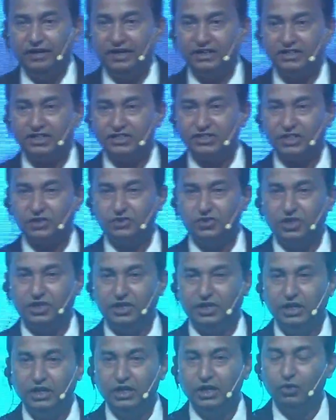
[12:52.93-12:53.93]
live in
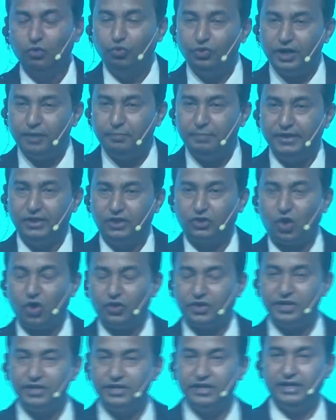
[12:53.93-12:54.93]
villages actually.
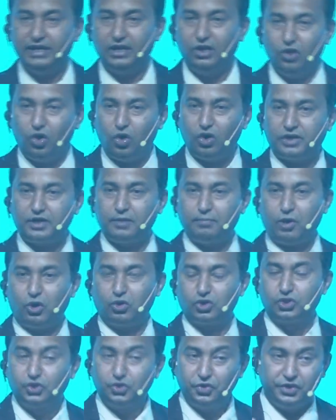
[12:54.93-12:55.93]
We have been talking a
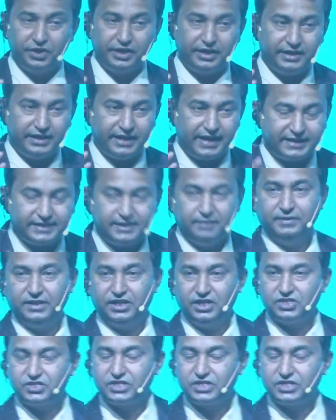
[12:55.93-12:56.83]
lot about doing